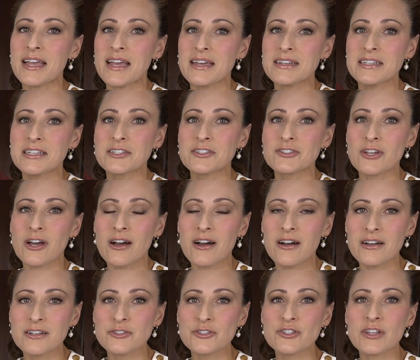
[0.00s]
added
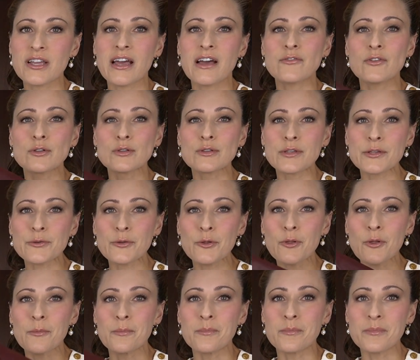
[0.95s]
touch to have a
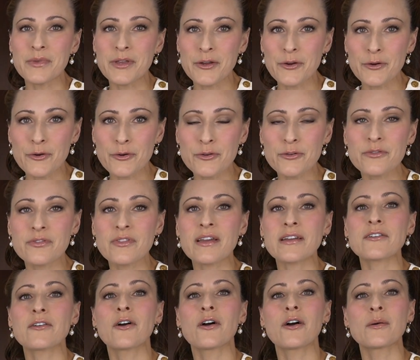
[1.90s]
little mirror
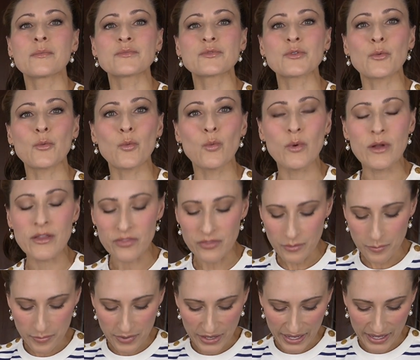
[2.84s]
that comes with
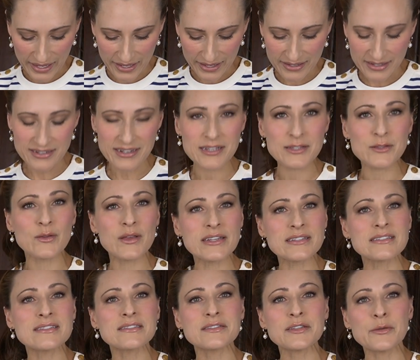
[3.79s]
the bag, and I'd like
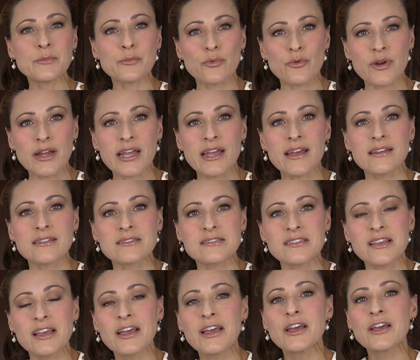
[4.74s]
to see
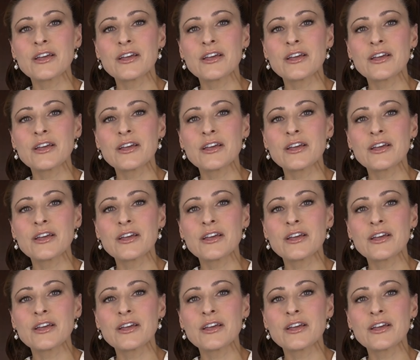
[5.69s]
brands